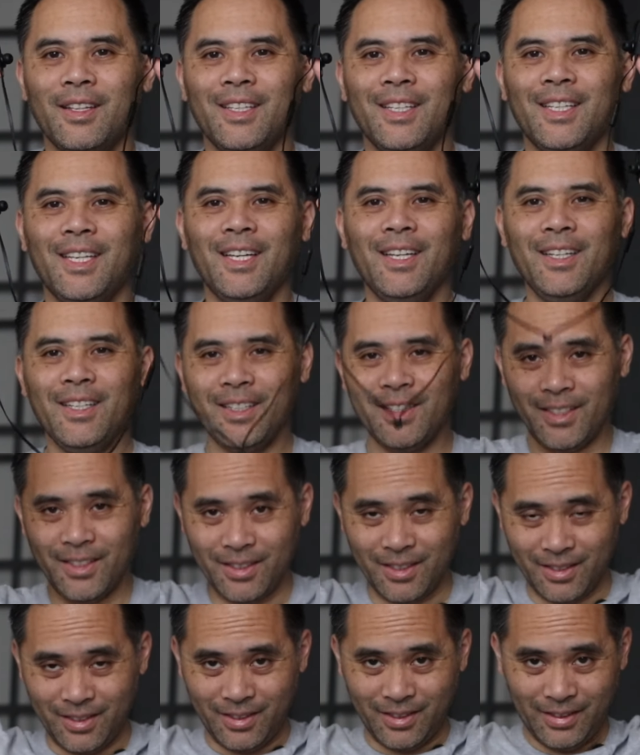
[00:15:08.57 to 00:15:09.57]

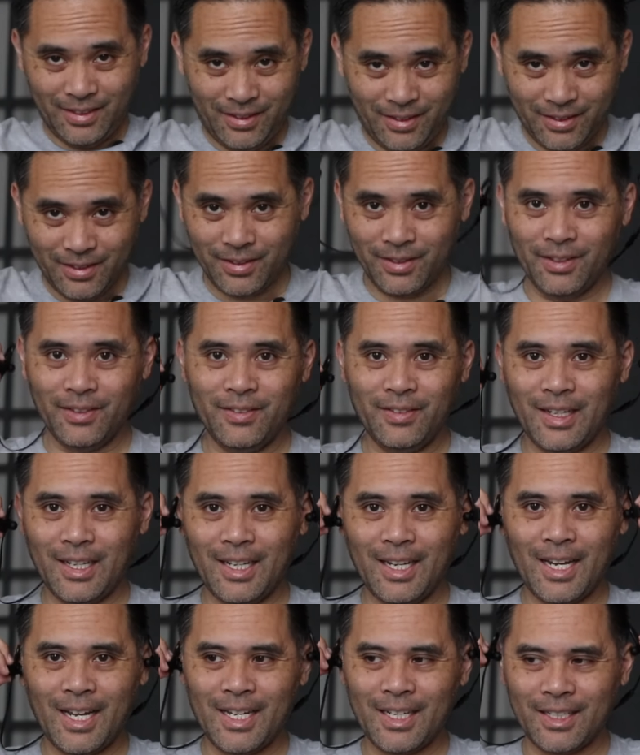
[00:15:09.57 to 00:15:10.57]
Yeah, I
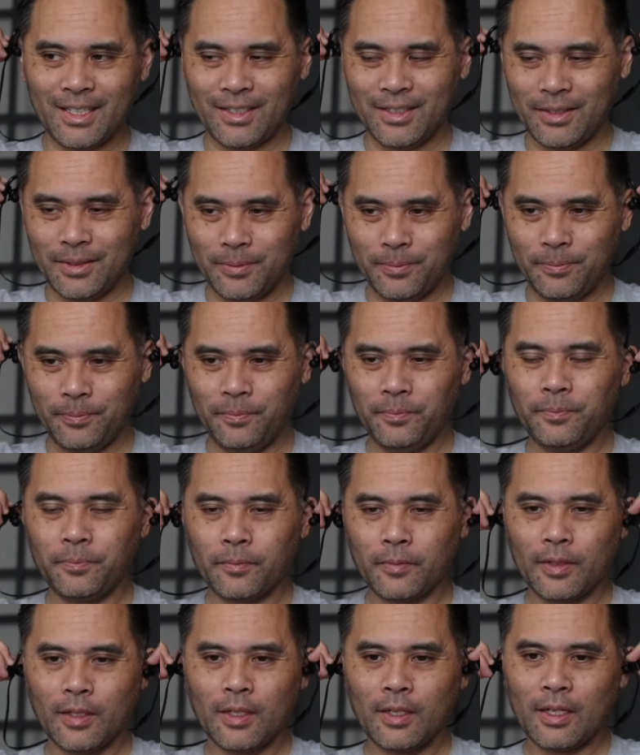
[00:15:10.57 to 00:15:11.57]
like them.
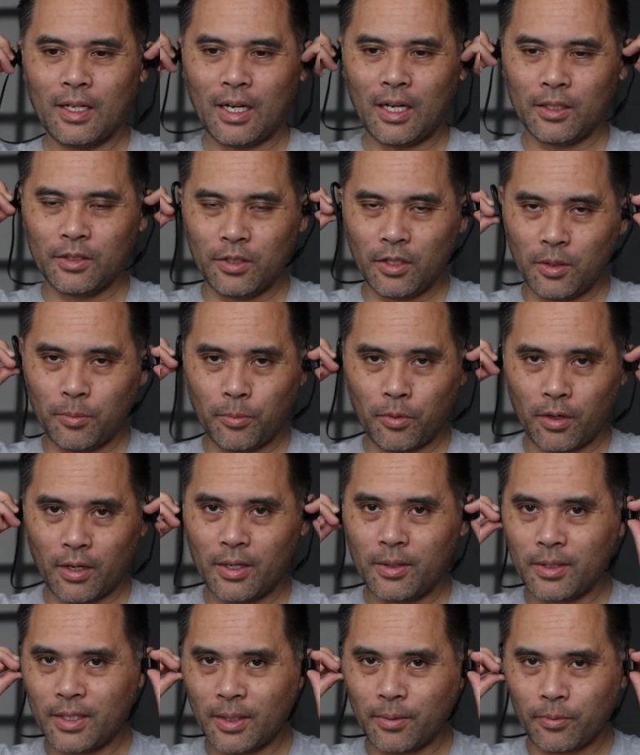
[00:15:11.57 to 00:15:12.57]
I'll do a more
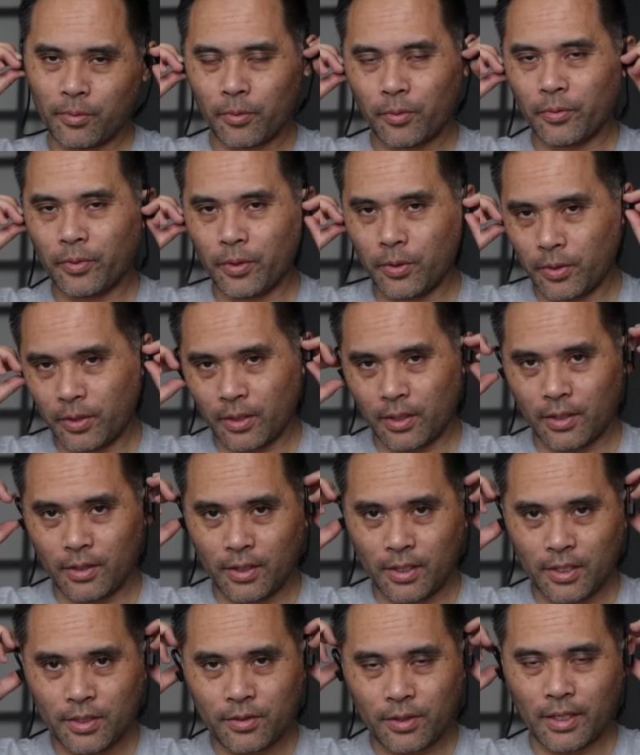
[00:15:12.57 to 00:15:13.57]
in-depth review on
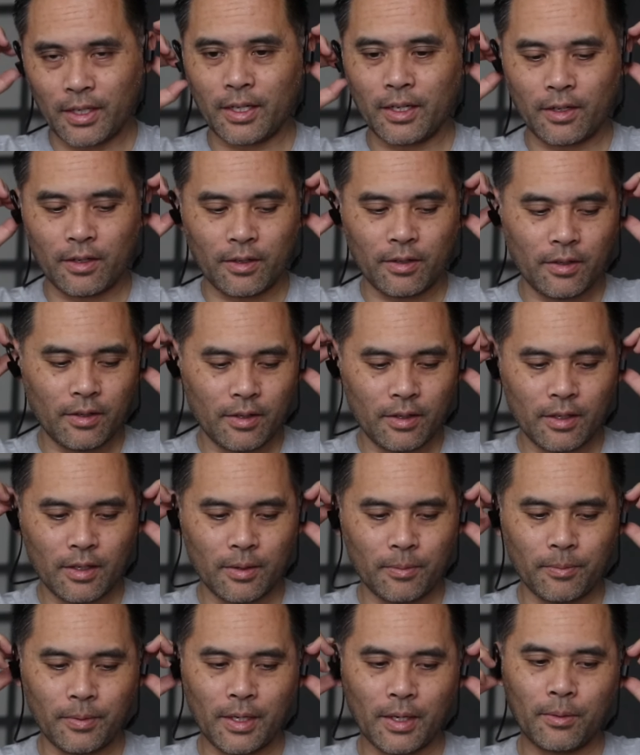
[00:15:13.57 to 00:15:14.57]
these right here.
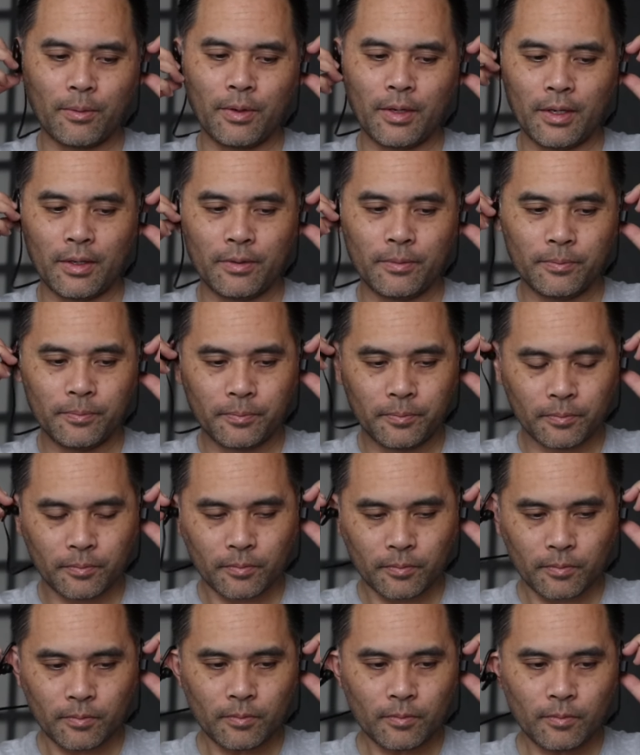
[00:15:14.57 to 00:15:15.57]
That way,
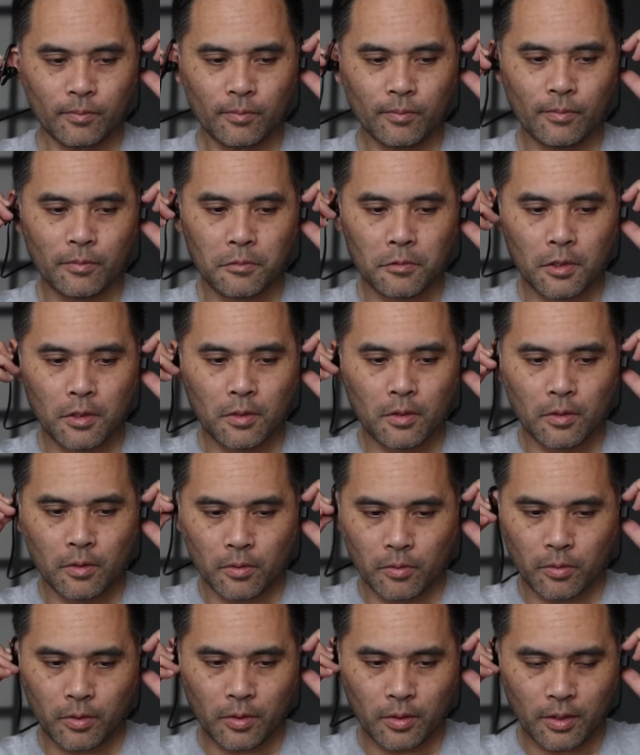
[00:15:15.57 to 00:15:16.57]

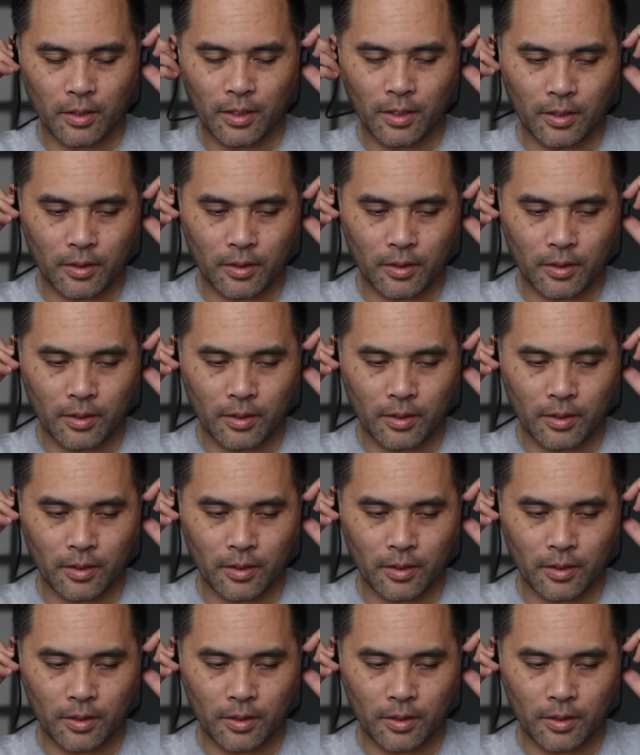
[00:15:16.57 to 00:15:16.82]
when